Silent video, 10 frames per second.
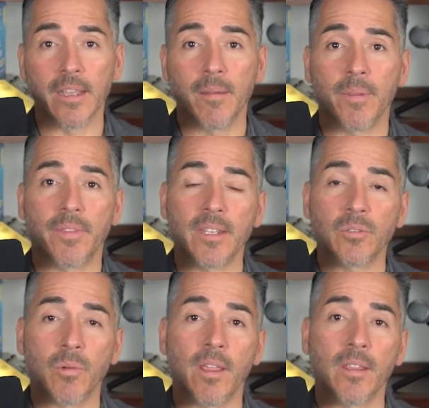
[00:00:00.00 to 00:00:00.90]
But
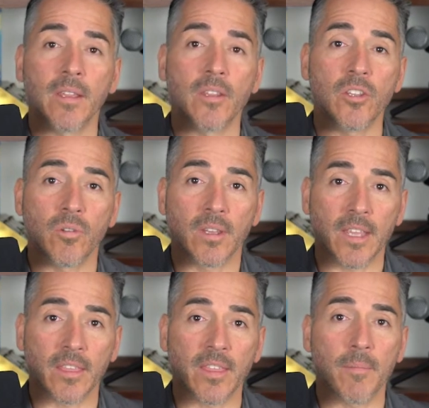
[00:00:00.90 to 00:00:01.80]
this way you can
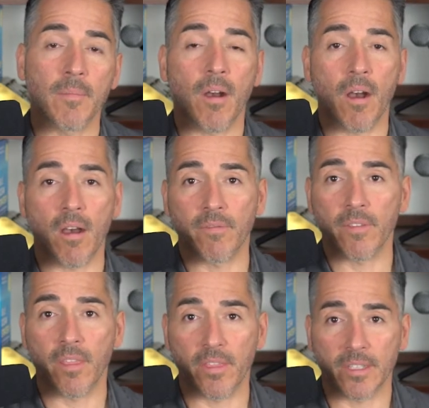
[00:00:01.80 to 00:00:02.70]
get them off
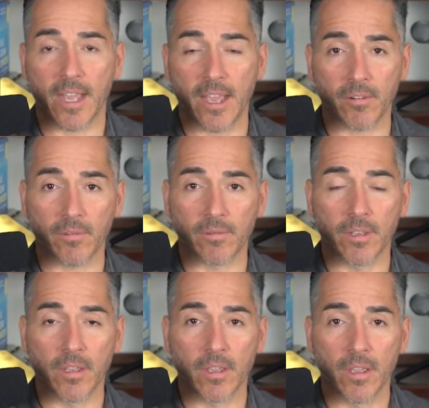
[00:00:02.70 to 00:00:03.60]
the title.
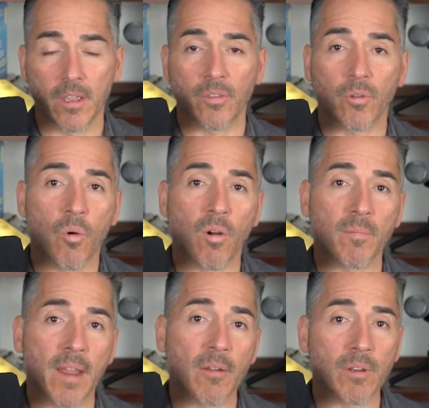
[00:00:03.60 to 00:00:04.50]
The court
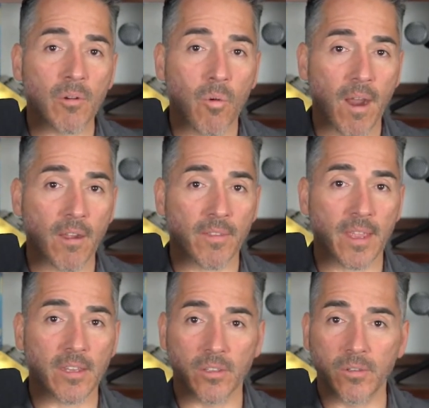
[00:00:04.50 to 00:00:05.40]
may require
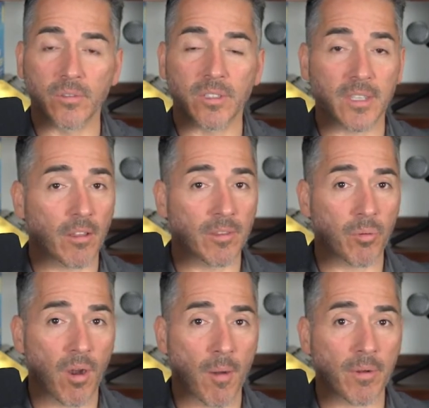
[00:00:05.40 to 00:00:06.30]
that you sell the
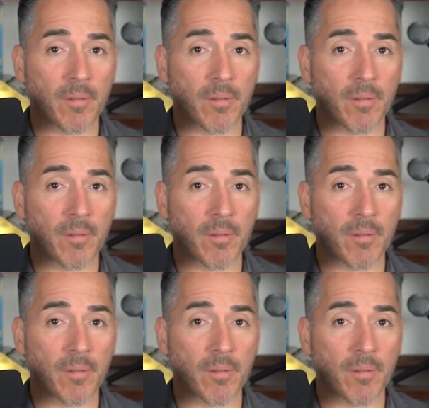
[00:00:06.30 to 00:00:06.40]
property